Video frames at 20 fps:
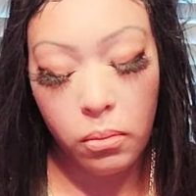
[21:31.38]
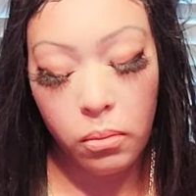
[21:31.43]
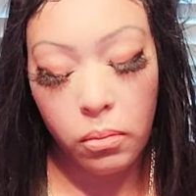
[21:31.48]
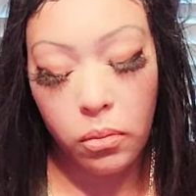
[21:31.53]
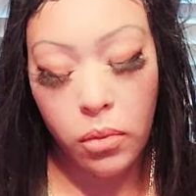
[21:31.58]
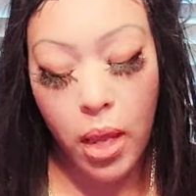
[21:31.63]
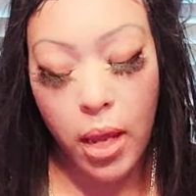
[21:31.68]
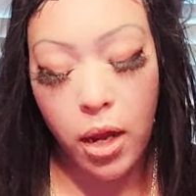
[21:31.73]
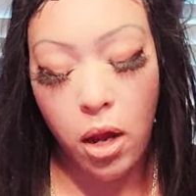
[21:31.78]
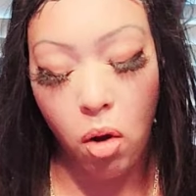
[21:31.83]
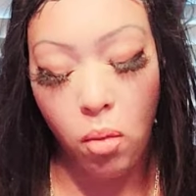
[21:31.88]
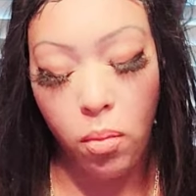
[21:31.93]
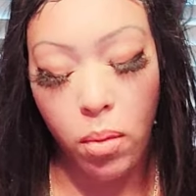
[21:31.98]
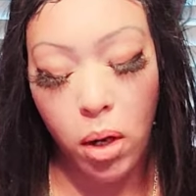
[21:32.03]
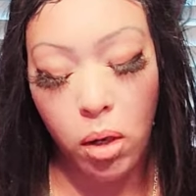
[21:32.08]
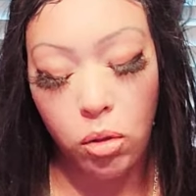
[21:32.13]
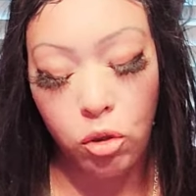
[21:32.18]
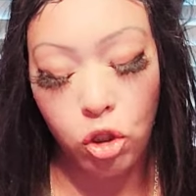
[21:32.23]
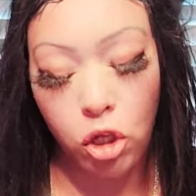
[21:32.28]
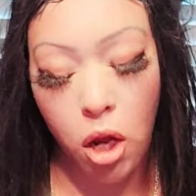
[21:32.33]
They go
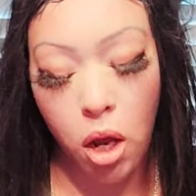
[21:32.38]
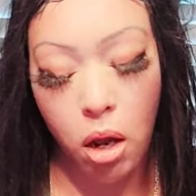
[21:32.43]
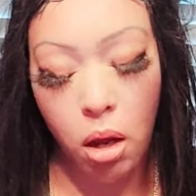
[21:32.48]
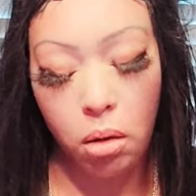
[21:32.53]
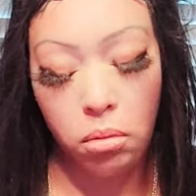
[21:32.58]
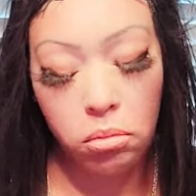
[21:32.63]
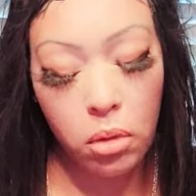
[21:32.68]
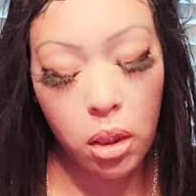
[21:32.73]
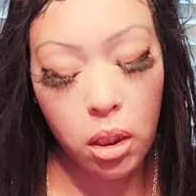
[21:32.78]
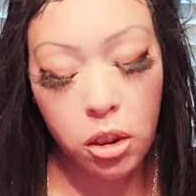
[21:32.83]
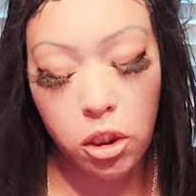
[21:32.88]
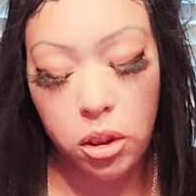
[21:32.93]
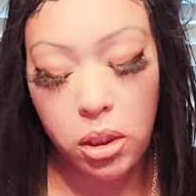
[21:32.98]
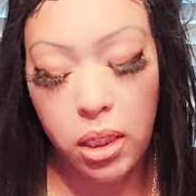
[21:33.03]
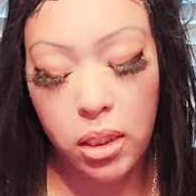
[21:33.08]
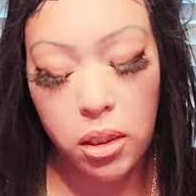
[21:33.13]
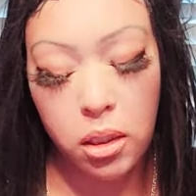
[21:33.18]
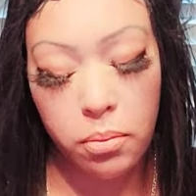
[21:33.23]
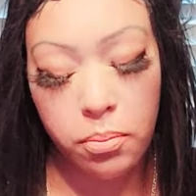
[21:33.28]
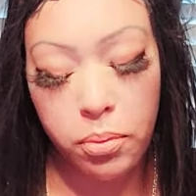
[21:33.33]
mode, y'all. It's just
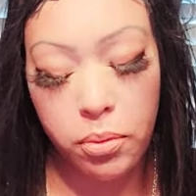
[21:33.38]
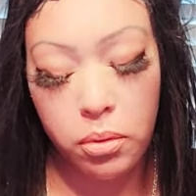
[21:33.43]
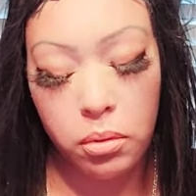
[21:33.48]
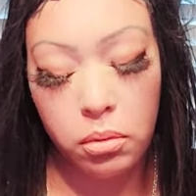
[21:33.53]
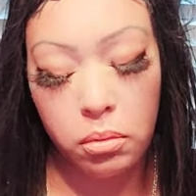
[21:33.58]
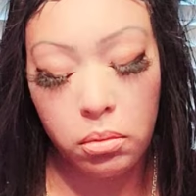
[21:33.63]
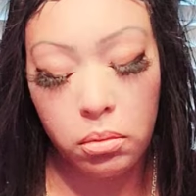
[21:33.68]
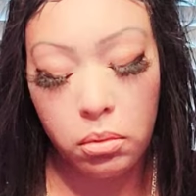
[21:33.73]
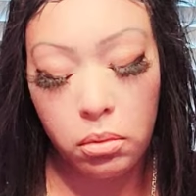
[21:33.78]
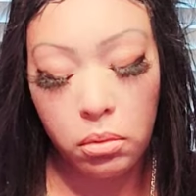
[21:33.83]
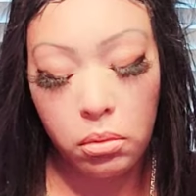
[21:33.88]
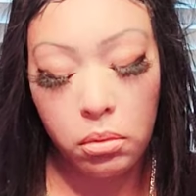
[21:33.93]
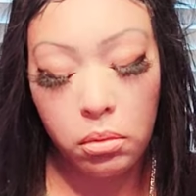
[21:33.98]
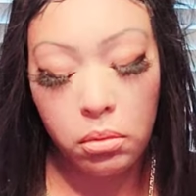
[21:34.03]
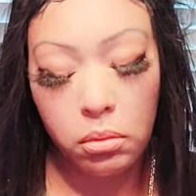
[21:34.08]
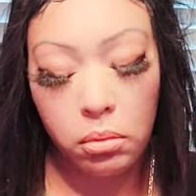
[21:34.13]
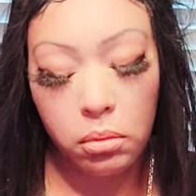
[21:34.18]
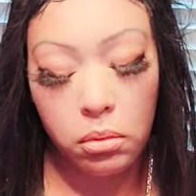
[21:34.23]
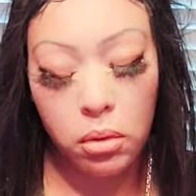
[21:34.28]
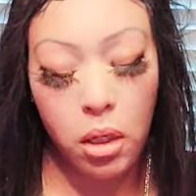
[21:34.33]
that simple.
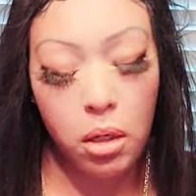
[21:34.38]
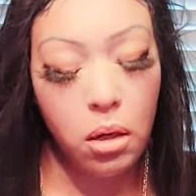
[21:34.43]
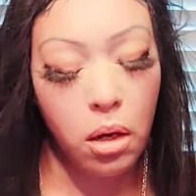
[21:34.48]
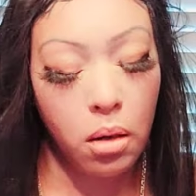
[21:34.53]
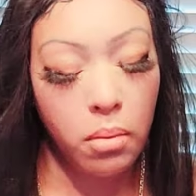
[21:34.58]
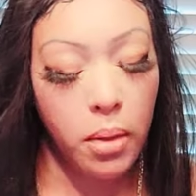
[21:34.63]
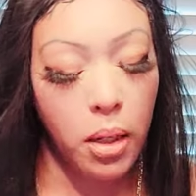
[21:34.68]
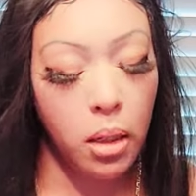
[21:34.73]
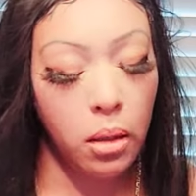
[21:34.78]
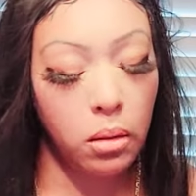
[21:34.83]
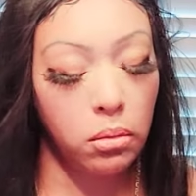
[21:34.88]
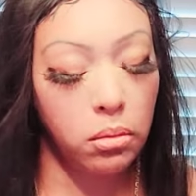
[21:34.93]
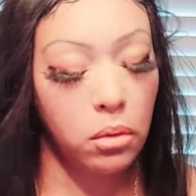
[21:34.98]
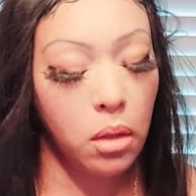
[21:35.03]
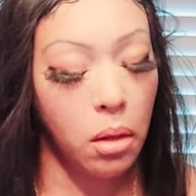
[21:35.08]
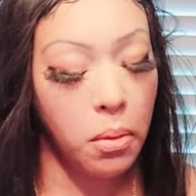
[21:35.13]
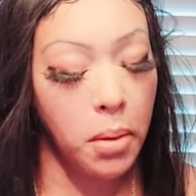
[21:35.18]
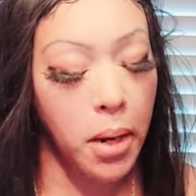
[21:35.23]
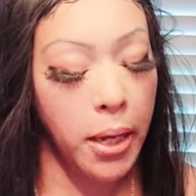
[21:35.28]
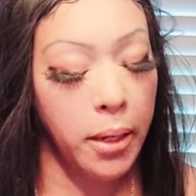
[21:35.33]
They're go mode,
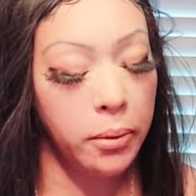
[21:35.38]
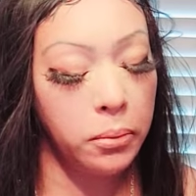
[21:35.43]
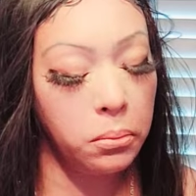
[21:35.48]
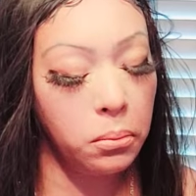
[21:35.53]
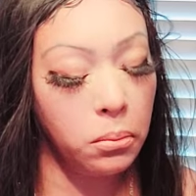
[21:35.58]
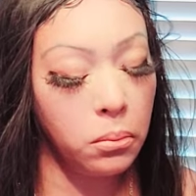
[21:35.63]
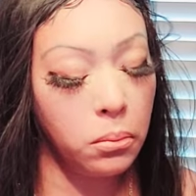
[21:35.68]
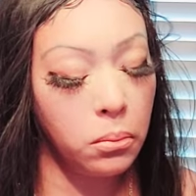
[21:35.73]
all right?